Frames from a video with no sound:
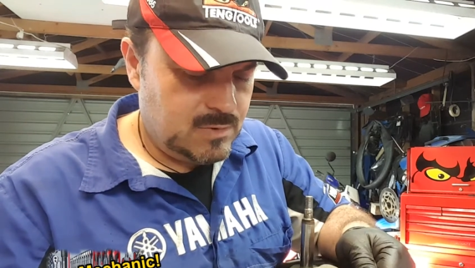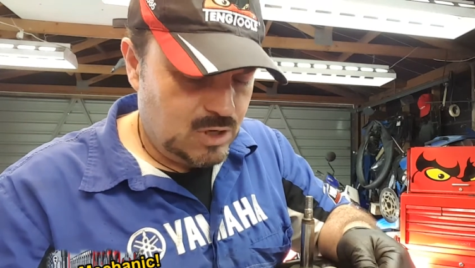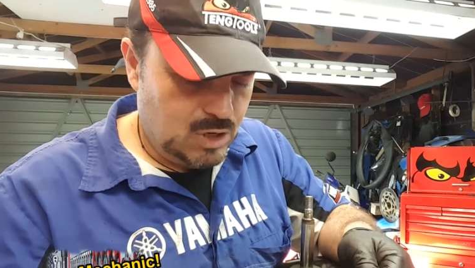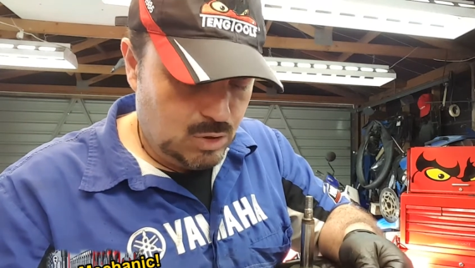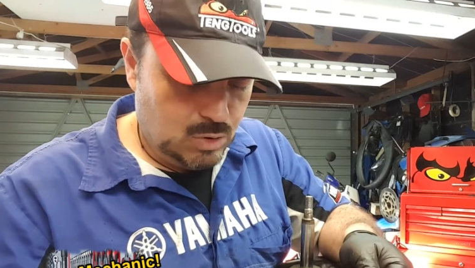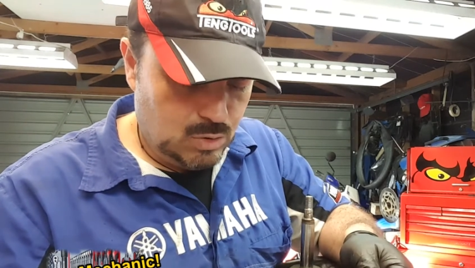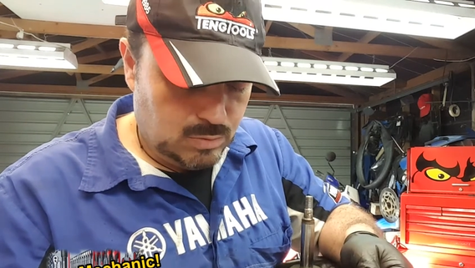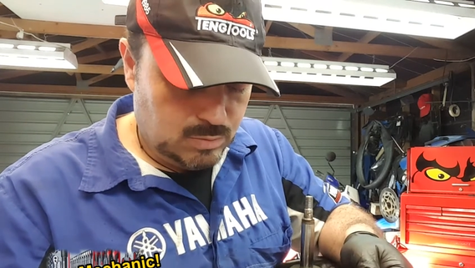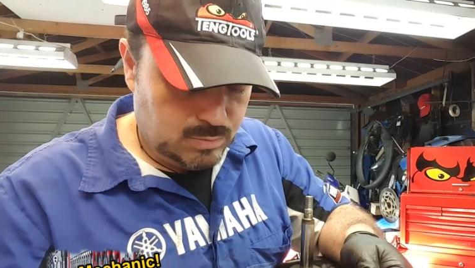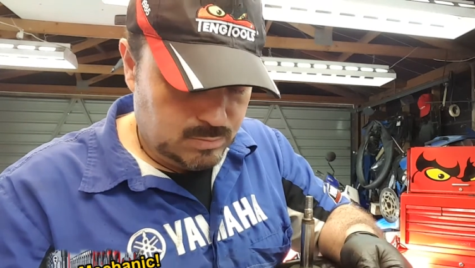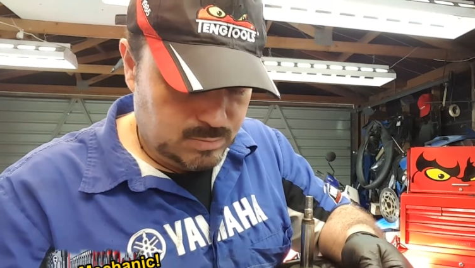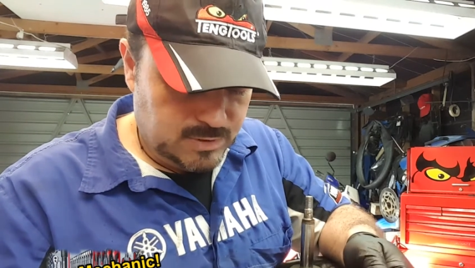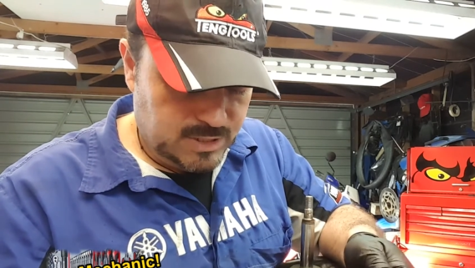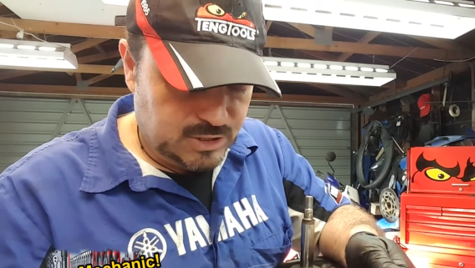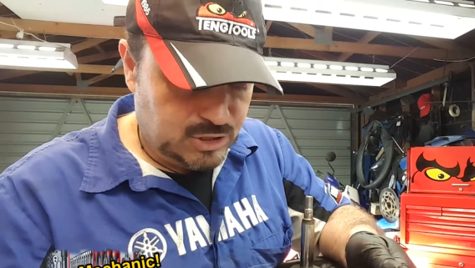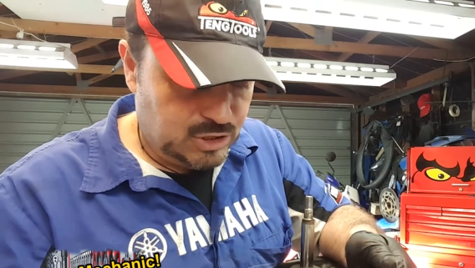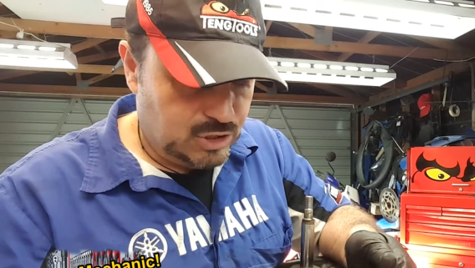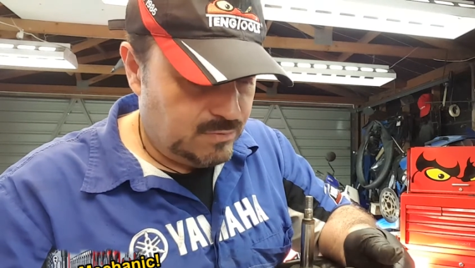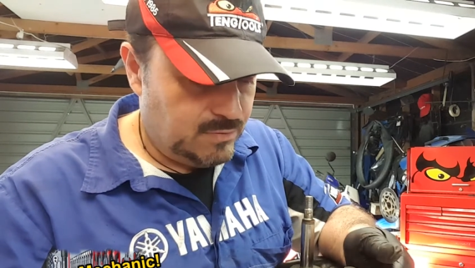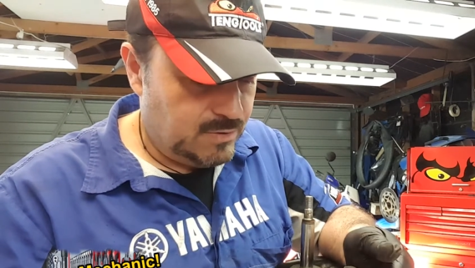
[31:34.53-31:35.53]
Cool.
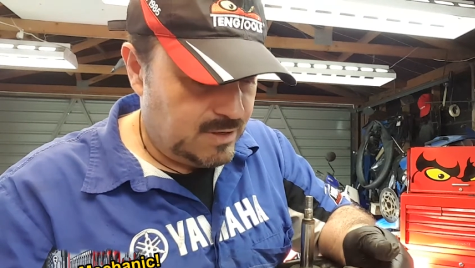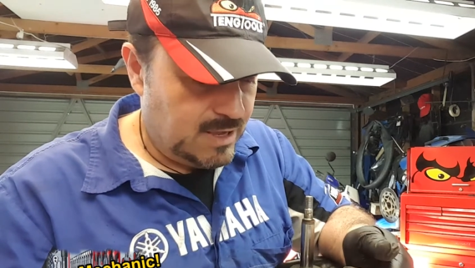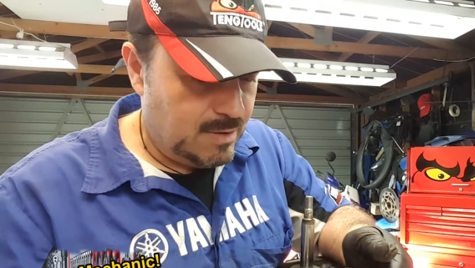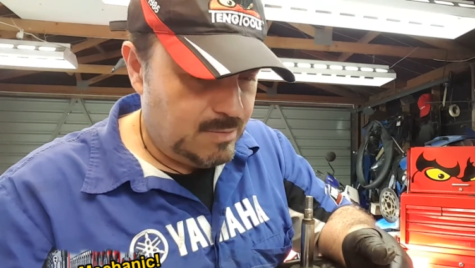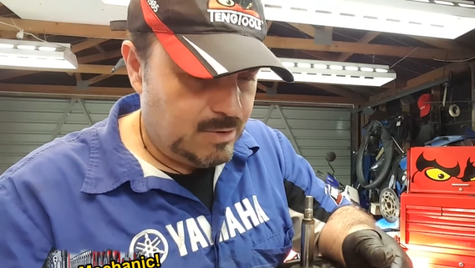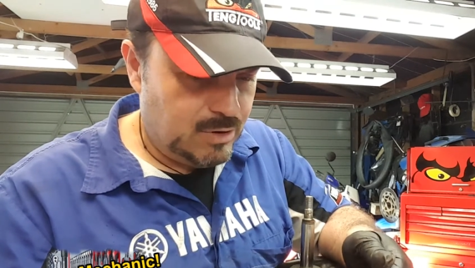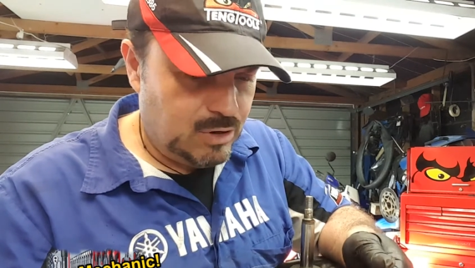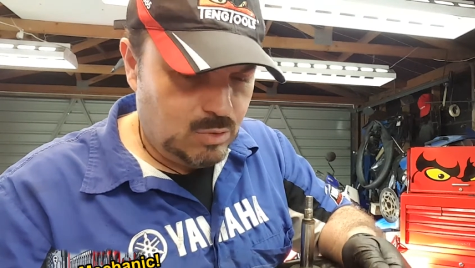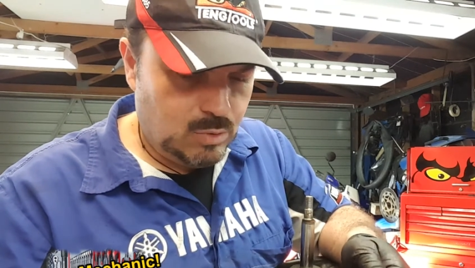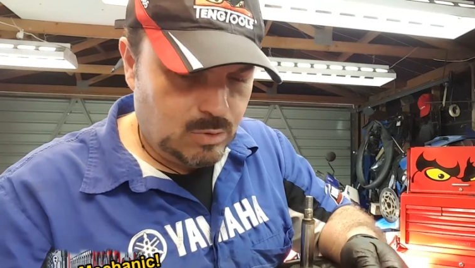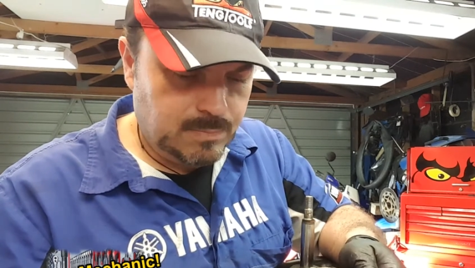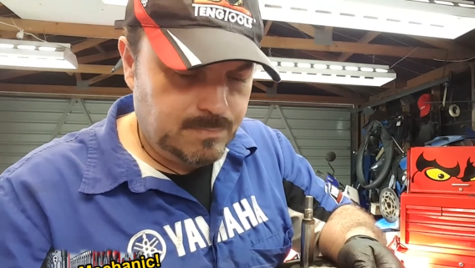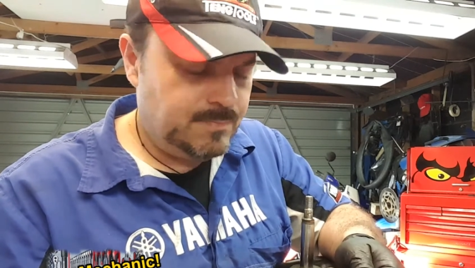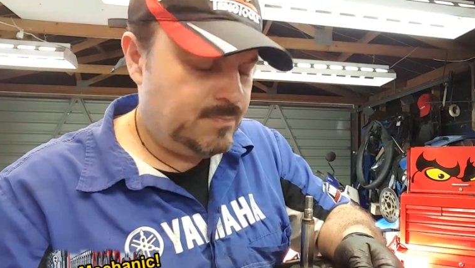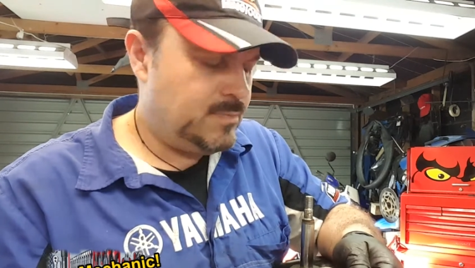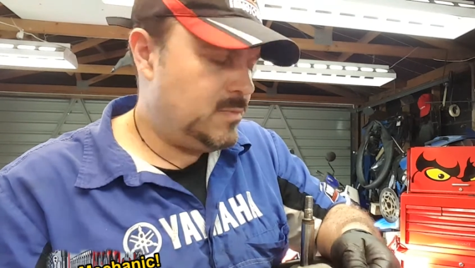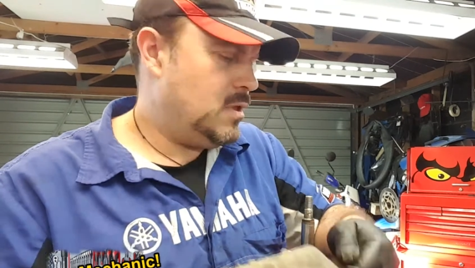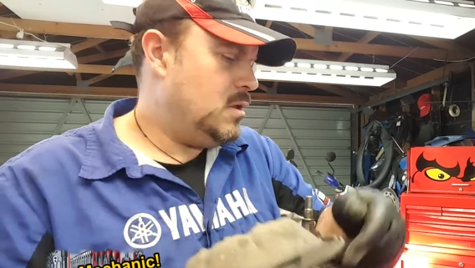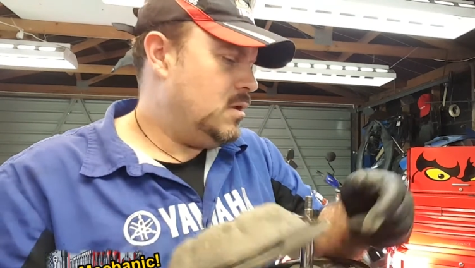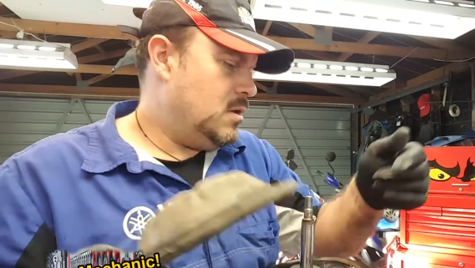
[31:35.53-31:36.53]
Dead chuffed they gave me a new one.
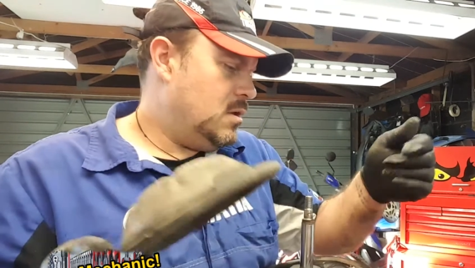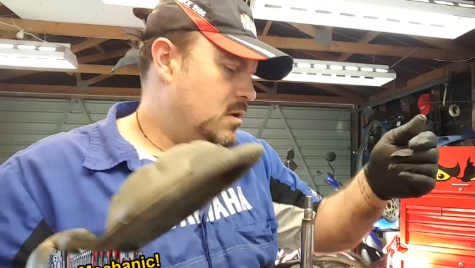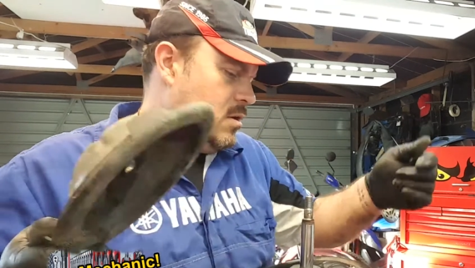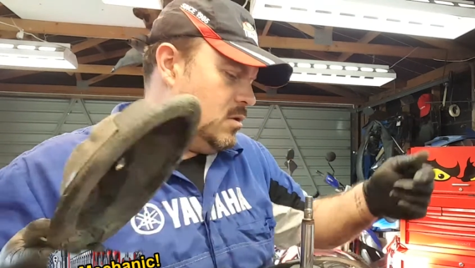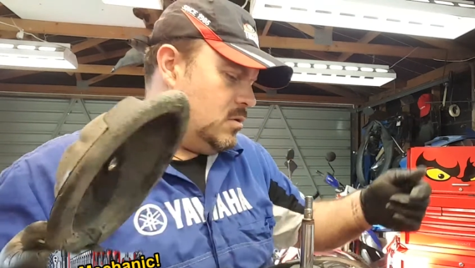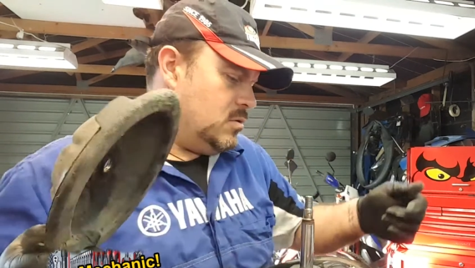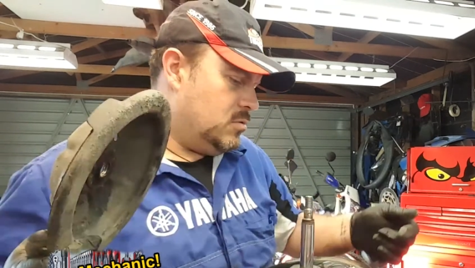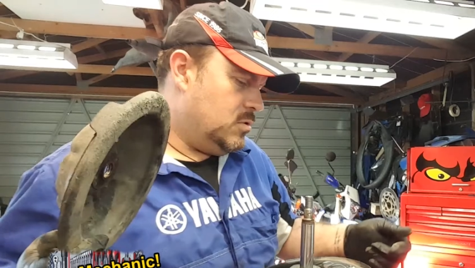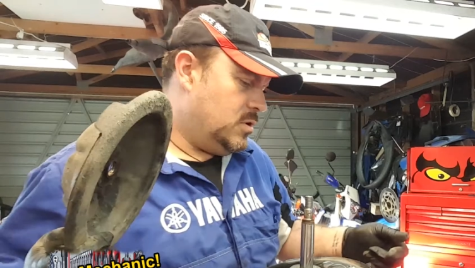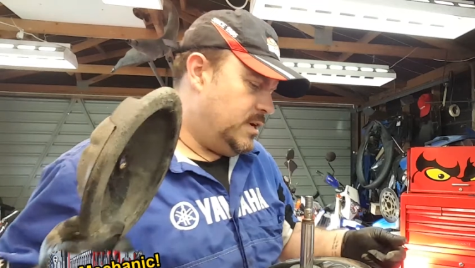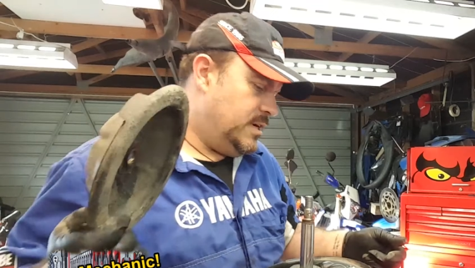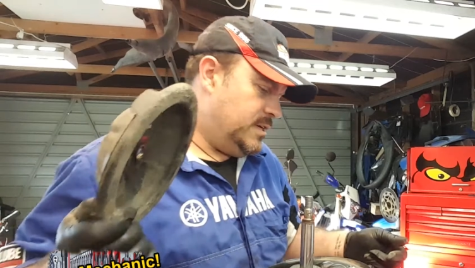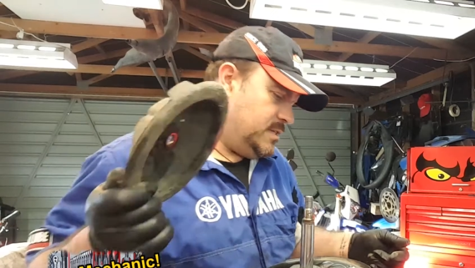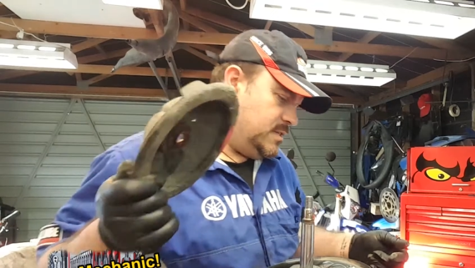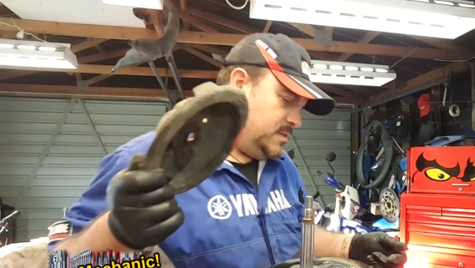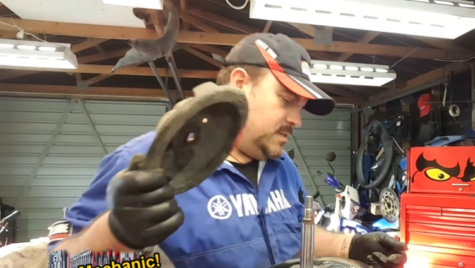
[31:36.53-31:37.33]
Right,